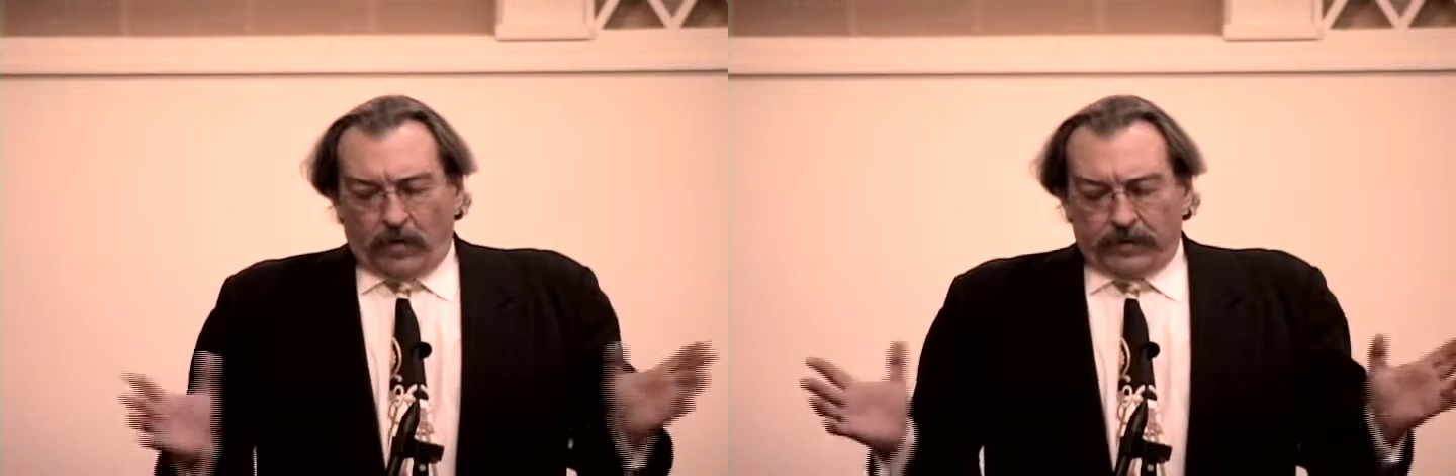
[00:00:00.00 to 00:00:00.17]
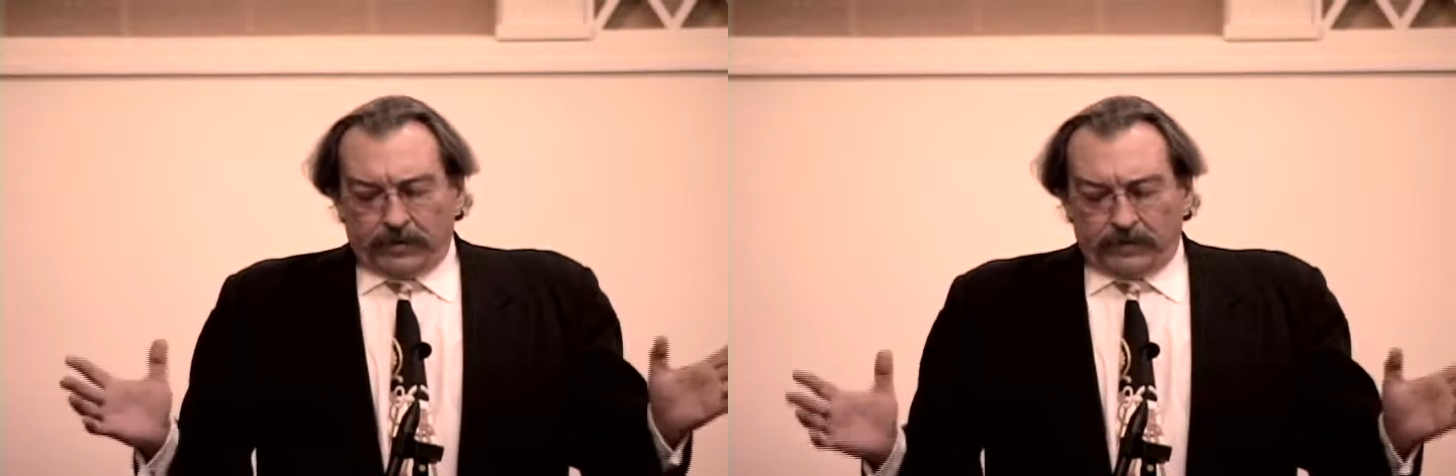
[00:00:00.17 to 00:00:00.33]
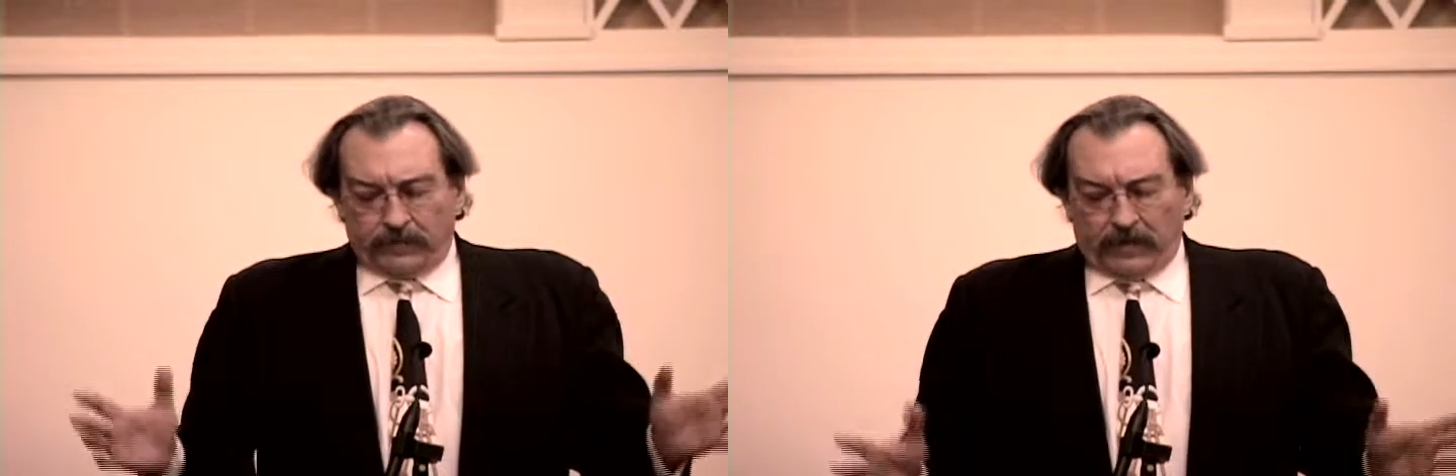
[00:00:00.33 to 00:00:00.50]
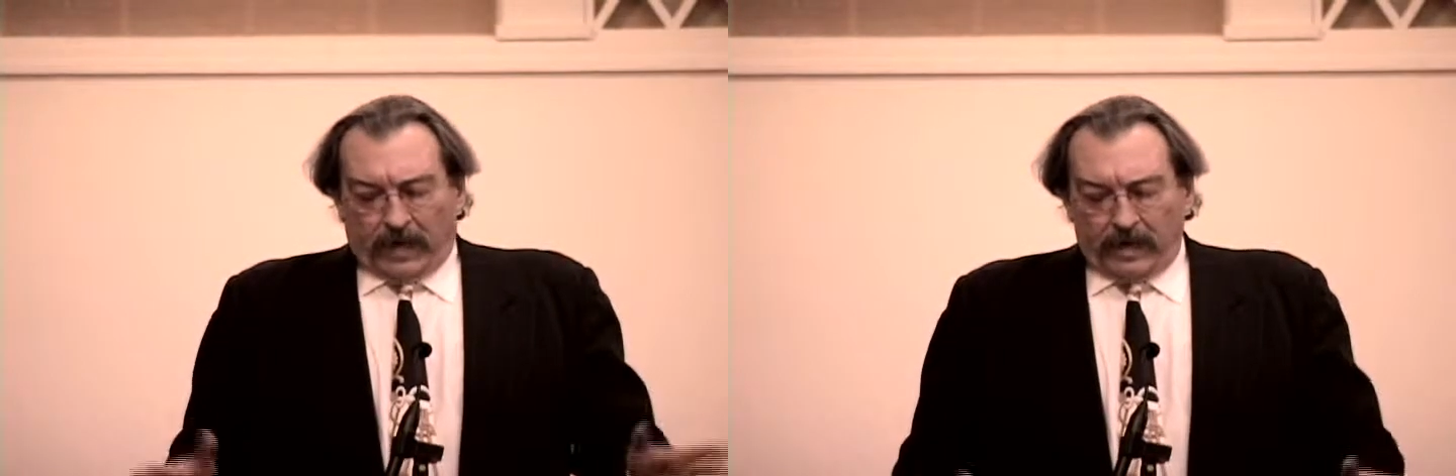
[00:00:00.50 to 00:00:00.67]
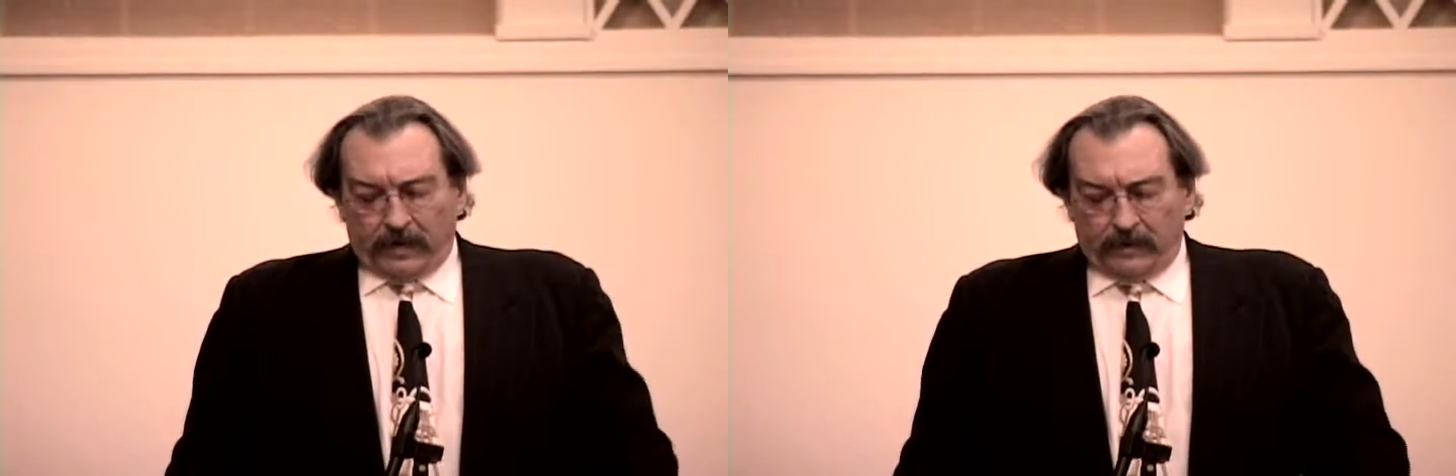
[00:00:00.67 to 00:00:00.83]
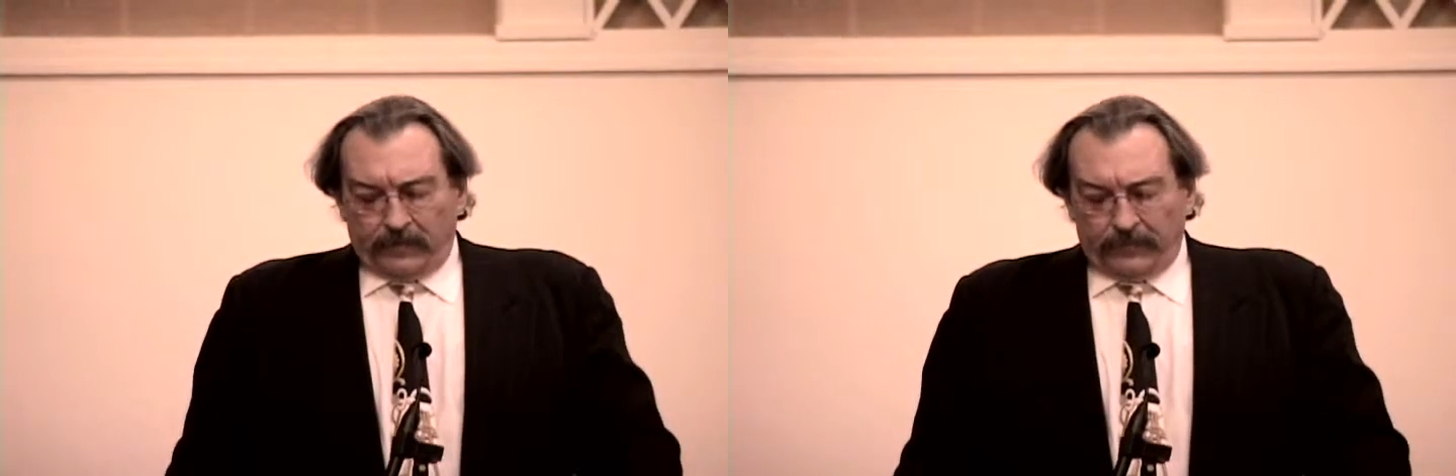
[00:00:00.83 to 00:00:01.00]
corners of
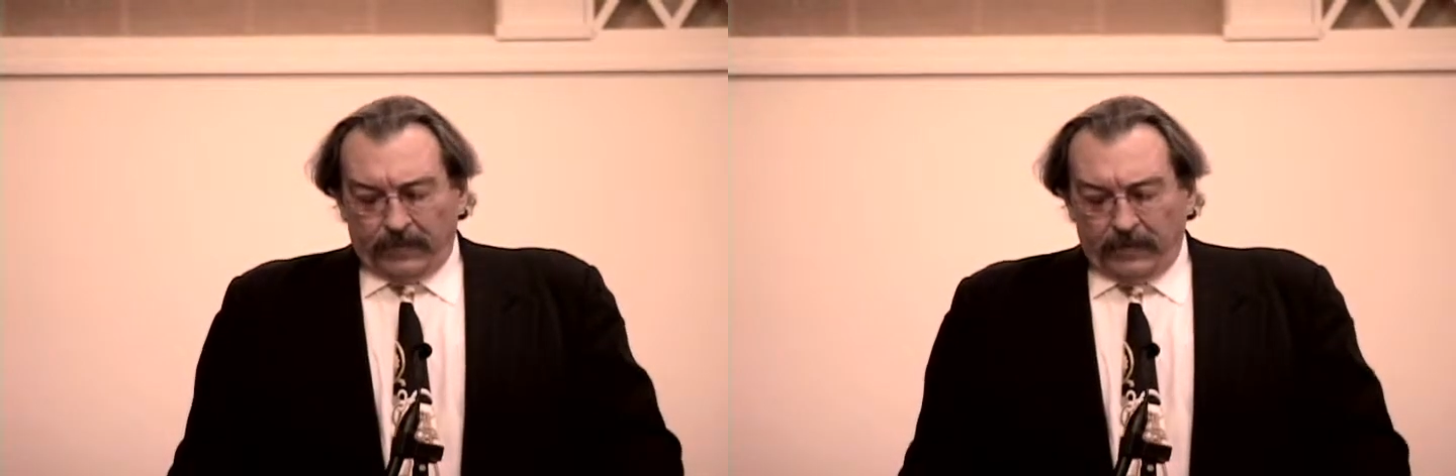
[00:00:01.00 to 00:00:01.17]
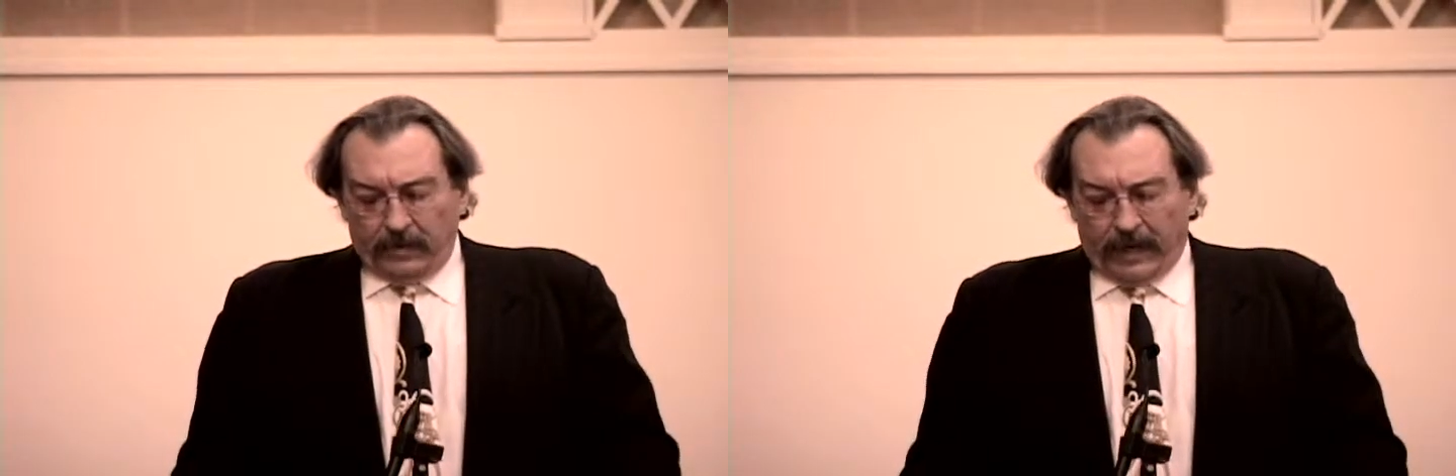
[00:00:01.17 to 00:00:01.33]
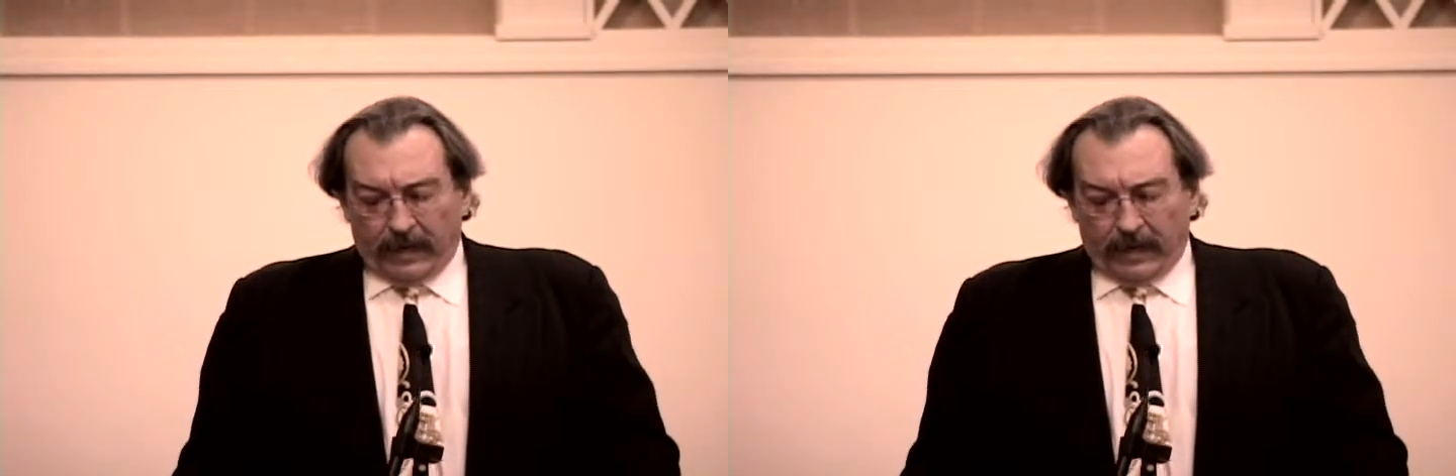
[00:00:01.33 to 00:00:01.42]
Tiger,